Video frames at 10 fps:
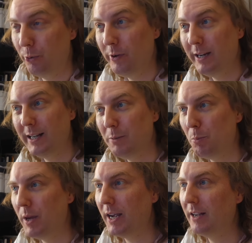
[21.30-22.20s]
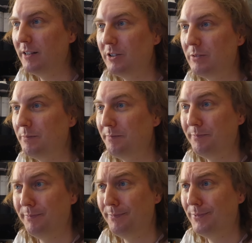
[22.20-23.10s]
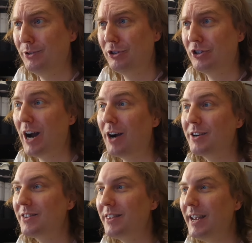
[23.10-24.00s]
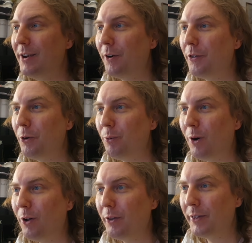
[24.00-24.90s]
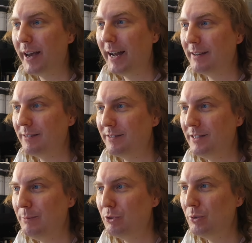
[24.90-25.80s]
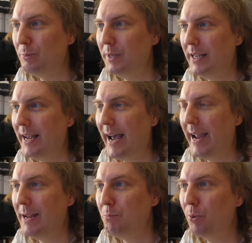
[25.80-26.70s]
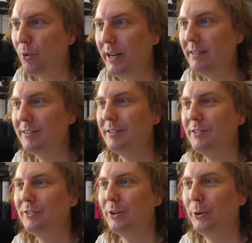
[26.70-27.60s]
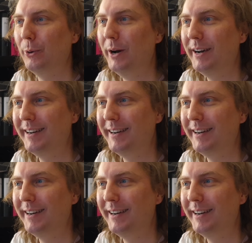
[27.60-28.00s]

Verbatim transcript: really big chart thing on the wall that seems to be a print. So